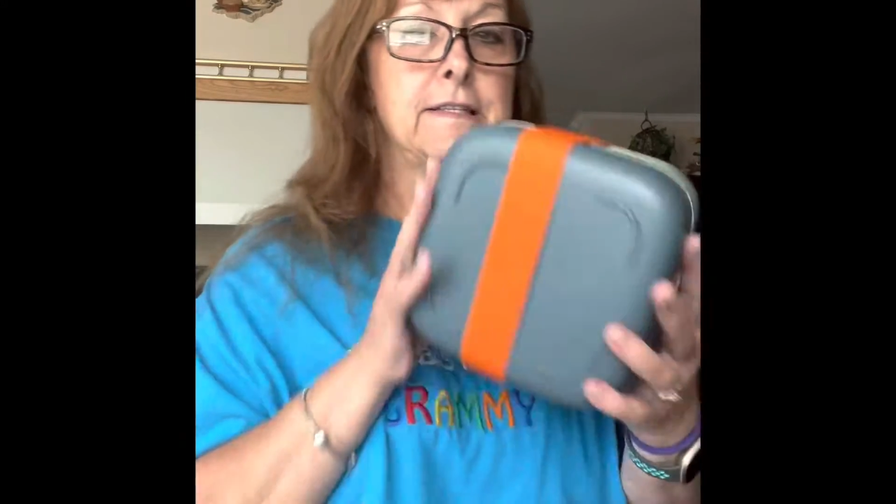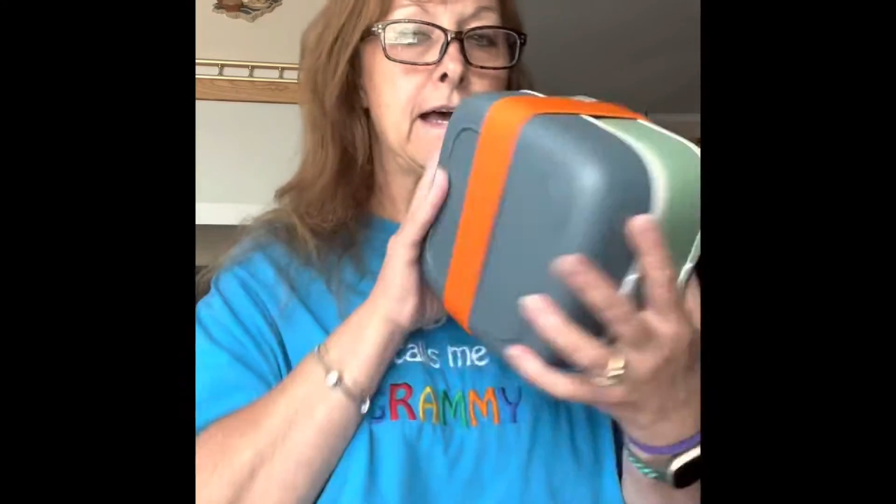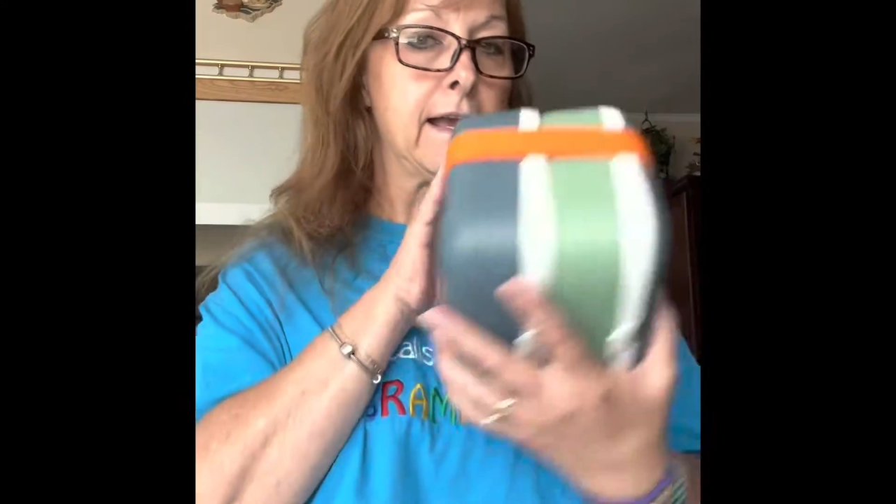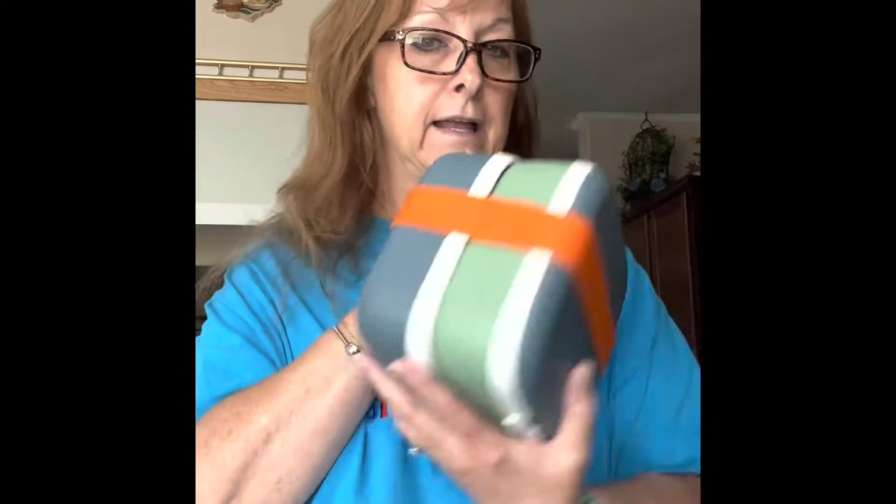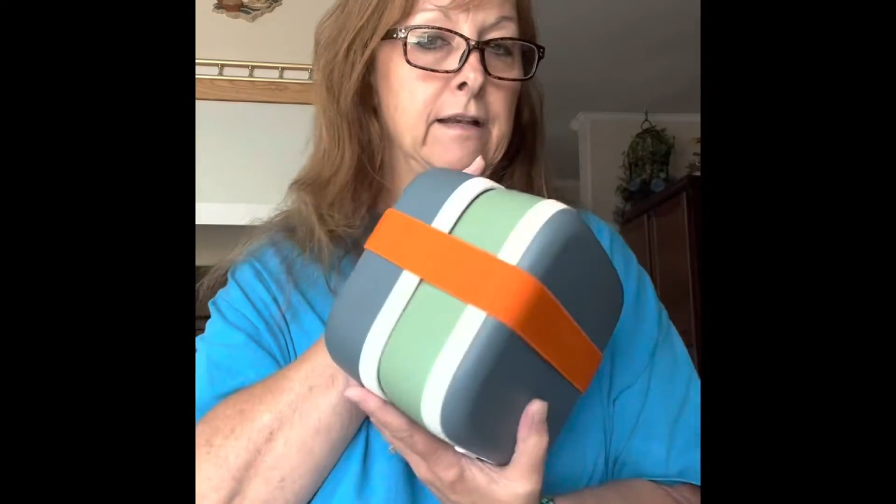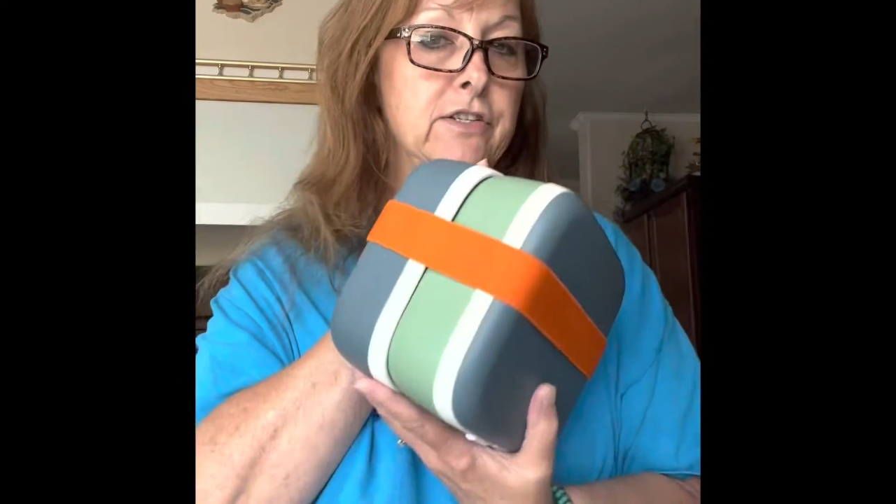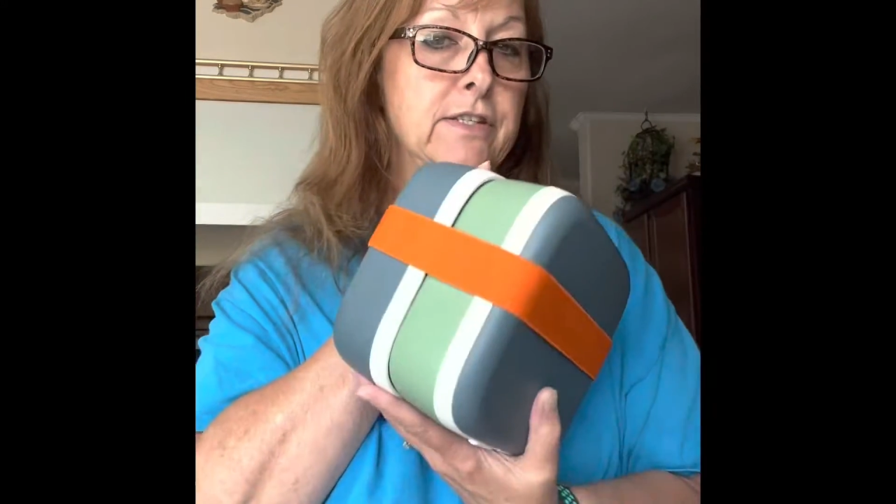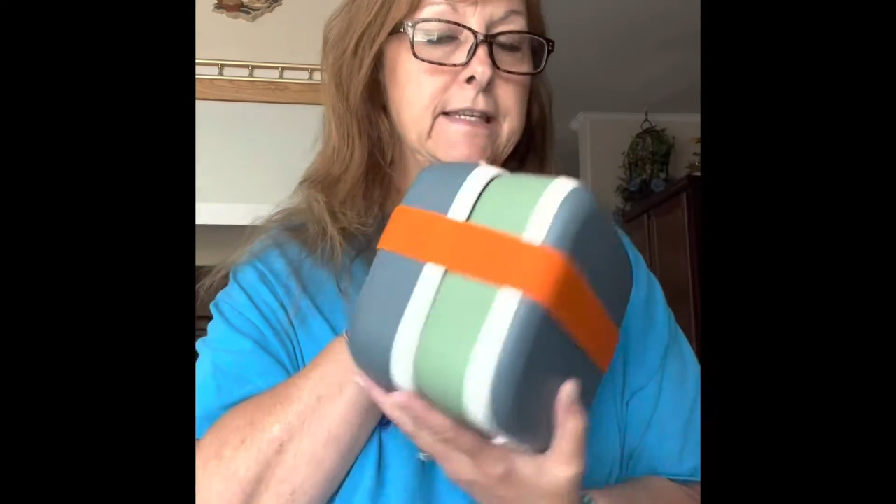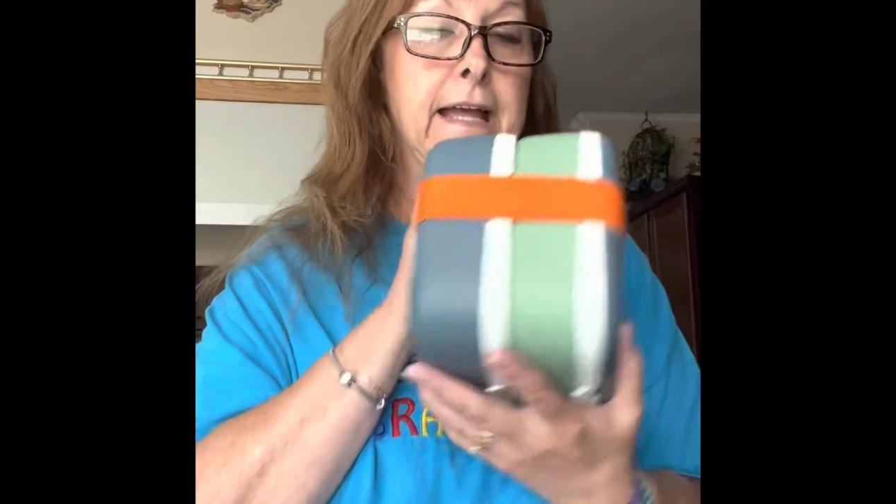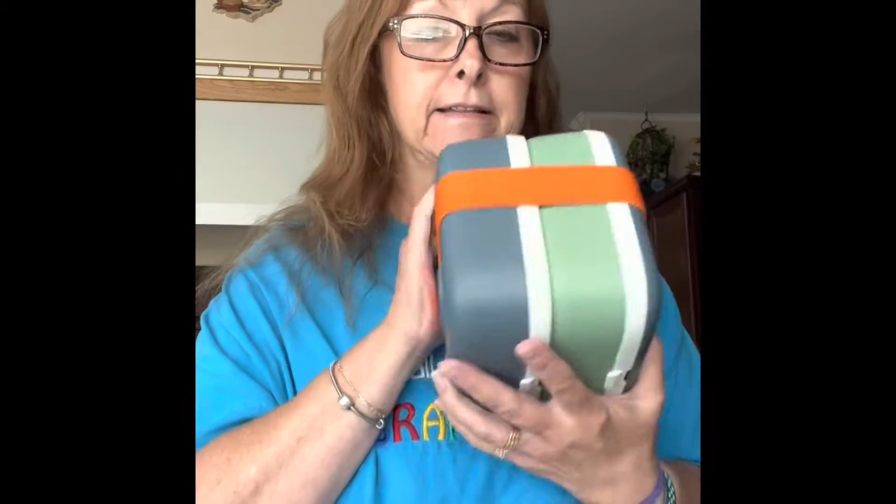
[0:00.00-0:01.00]
I can
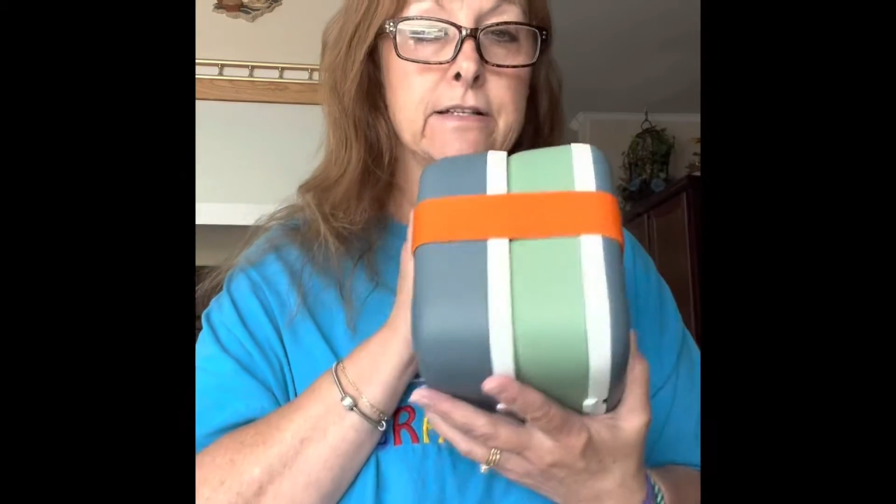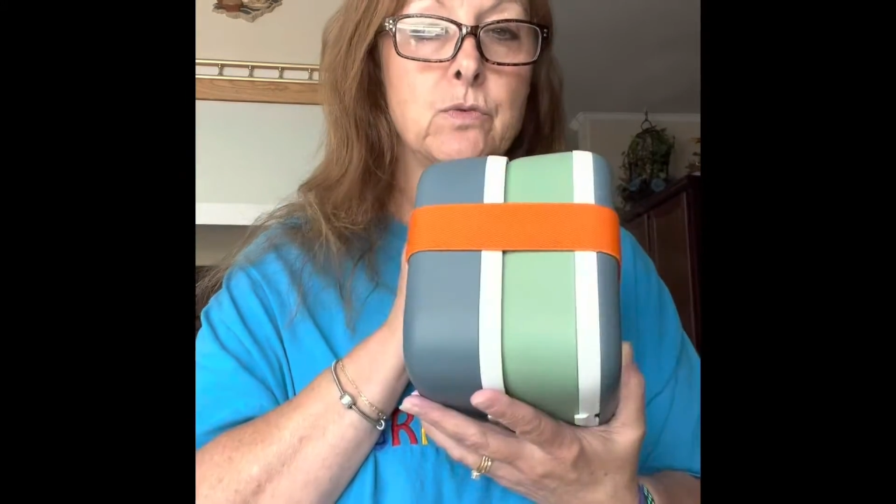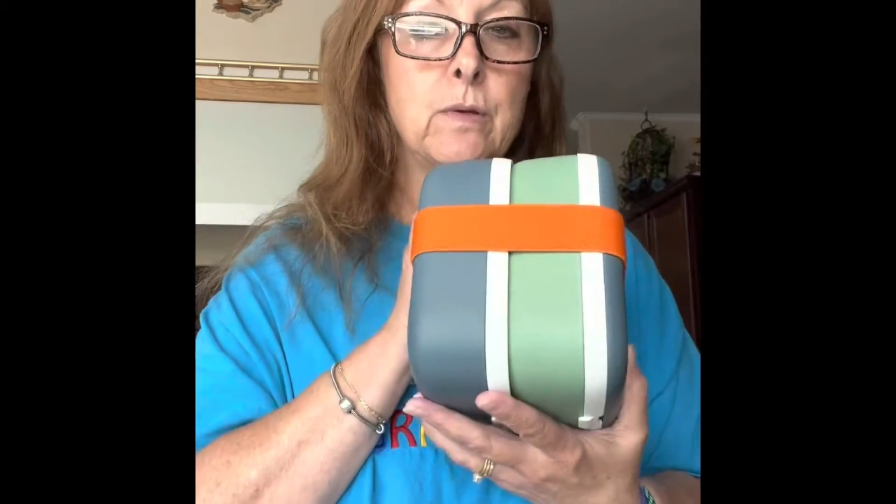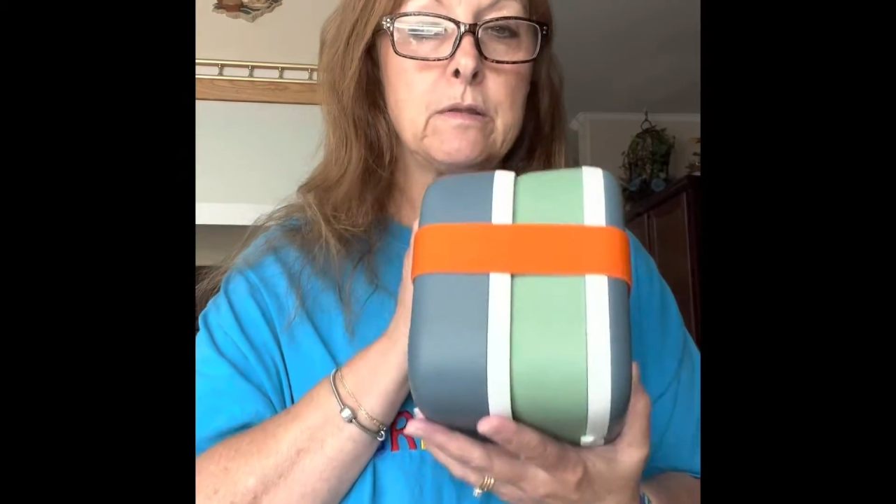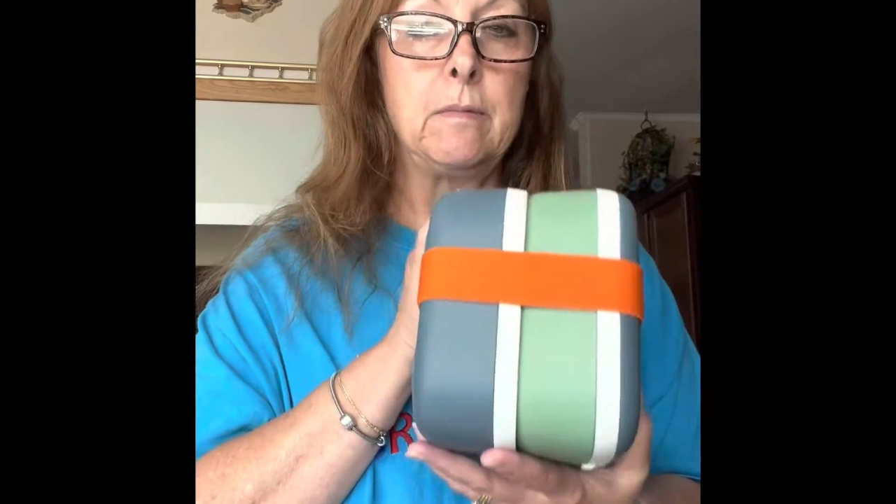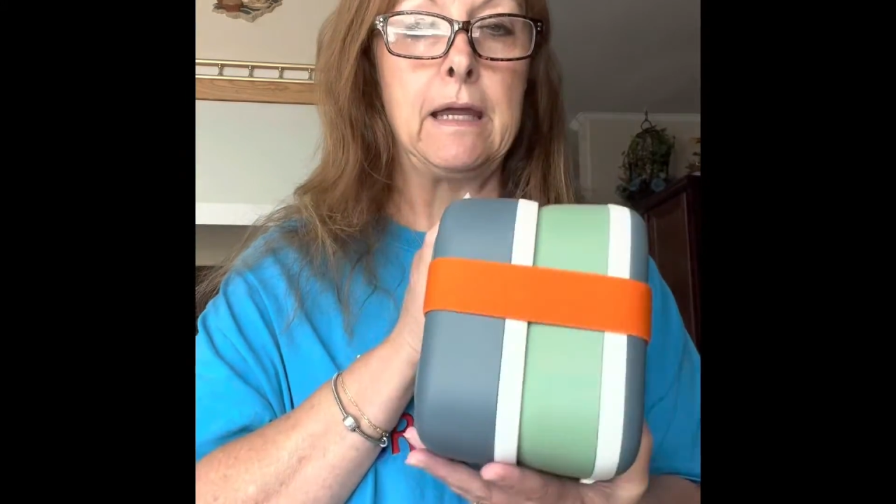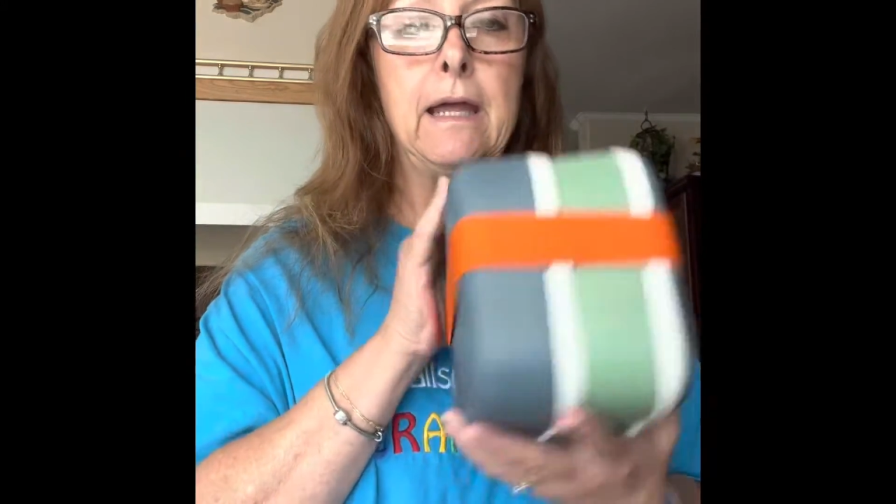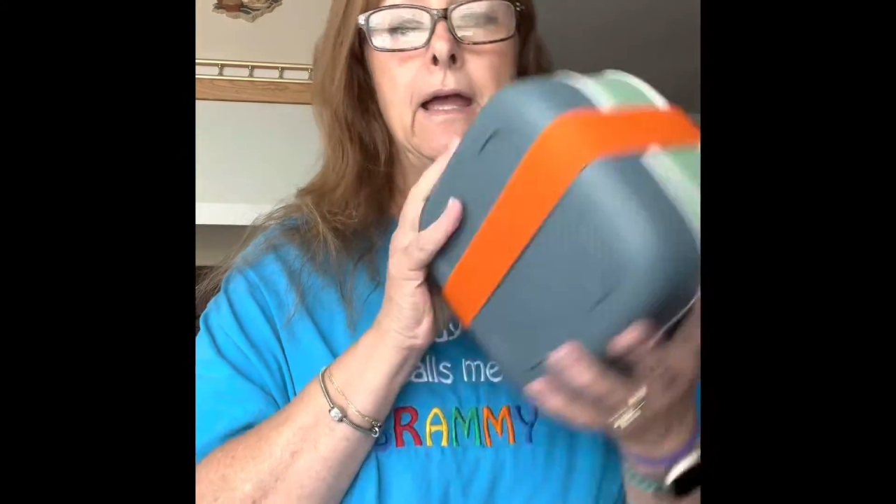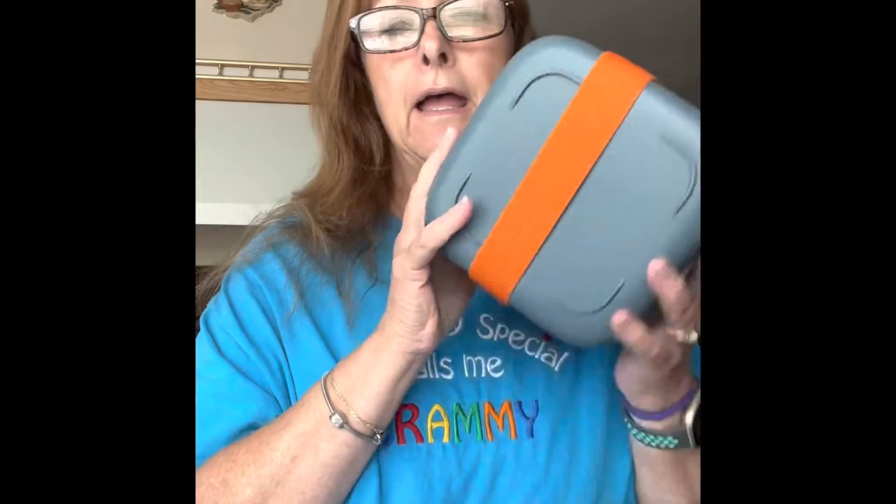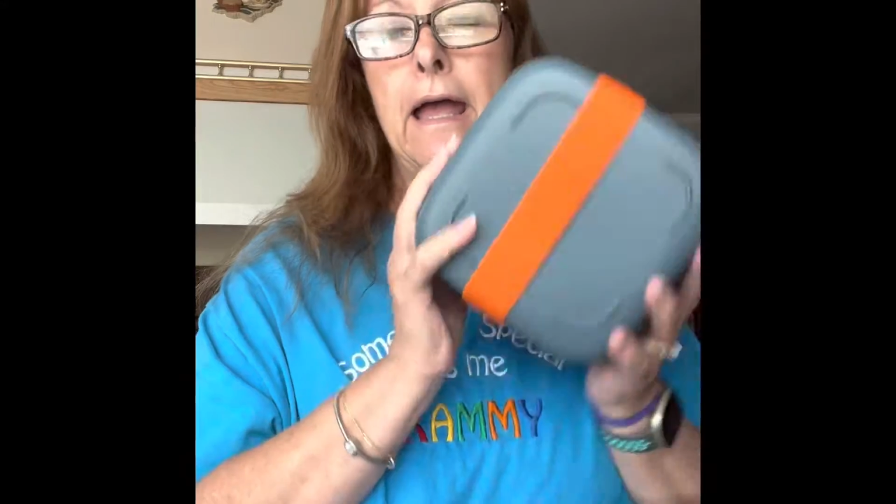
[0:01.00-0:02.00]
just take this with
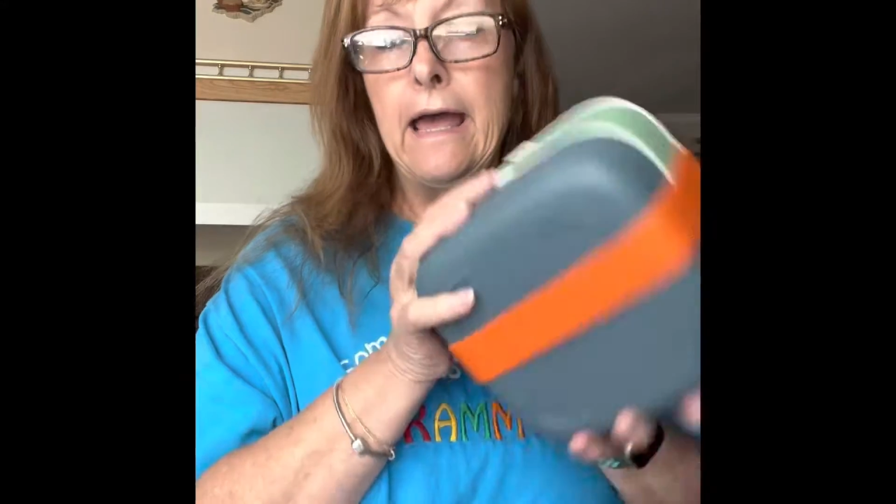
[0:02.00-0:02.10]
me